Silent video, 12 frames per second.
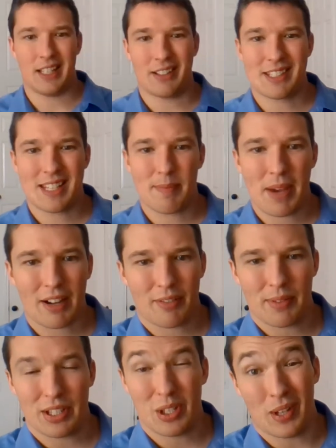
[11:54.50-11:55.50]
Now, let's step back
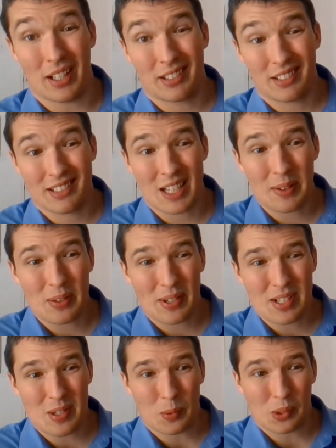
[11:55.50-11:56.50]
from the US. Let's talk about the
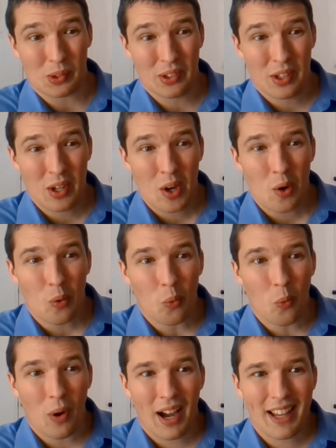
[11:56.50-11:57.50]
rest of the world.
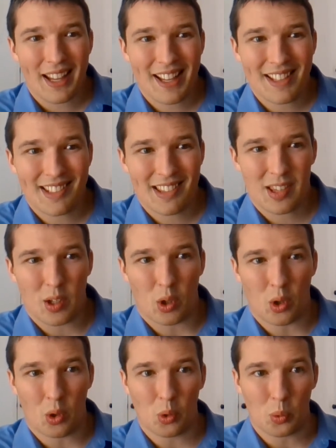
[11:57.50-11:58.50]
Why isn't the
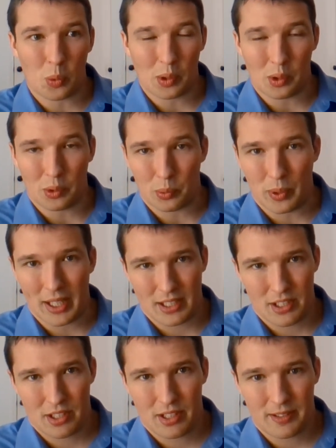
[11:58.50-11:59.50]
whole world
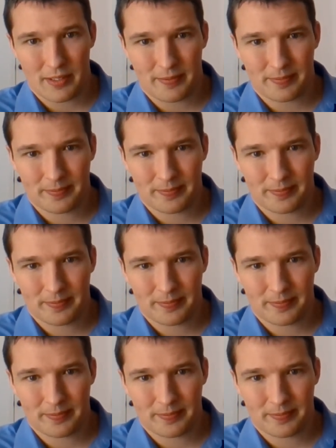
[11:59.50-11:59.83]
rich?